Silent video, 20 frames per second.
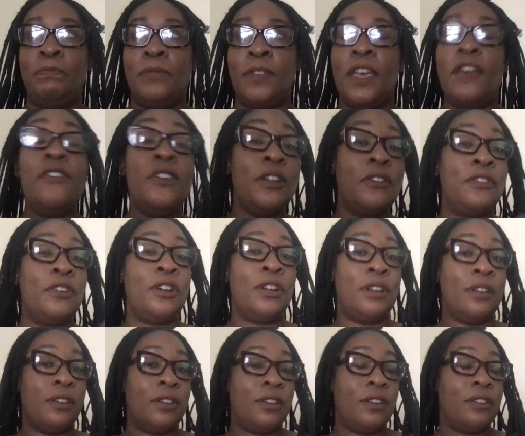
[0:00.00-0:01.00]
Even if
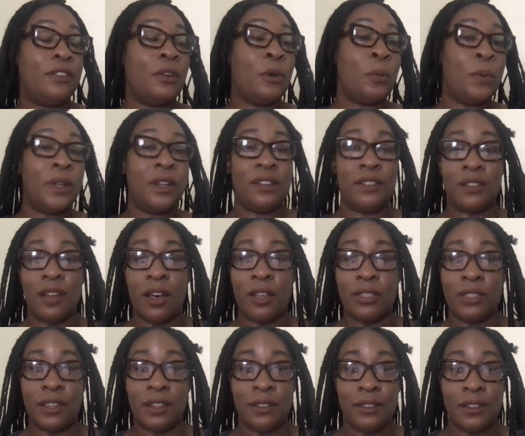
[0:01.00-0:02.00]
someone is
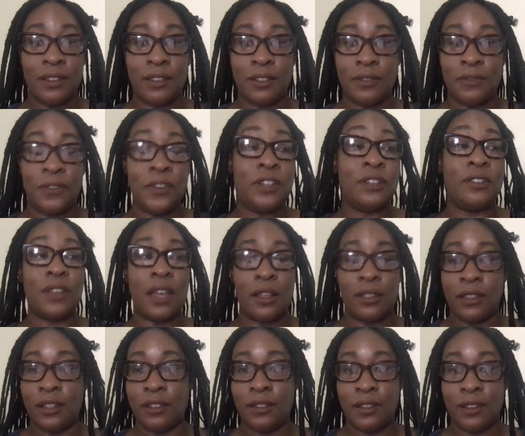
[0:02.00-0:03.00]
feels
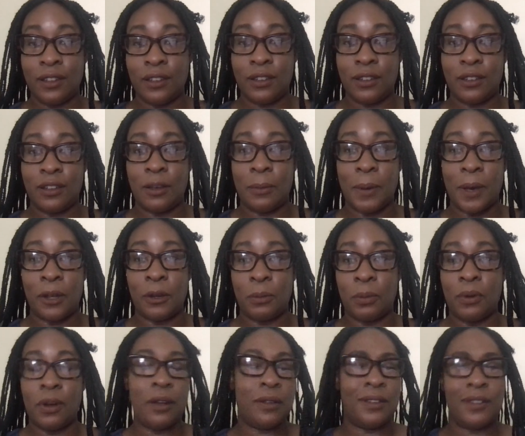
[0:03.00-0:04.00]
authentic,
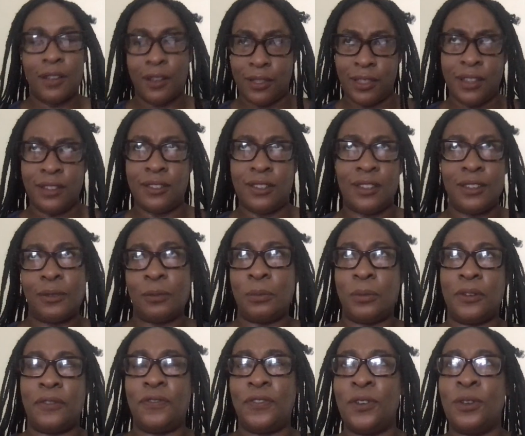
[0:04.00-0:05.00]

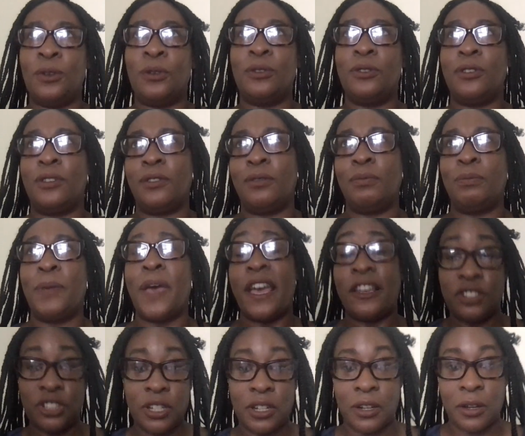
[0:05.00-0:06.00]
but feels
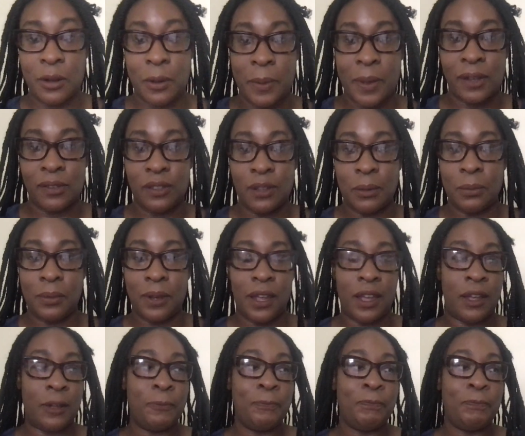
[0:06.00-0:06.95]
passionate about something,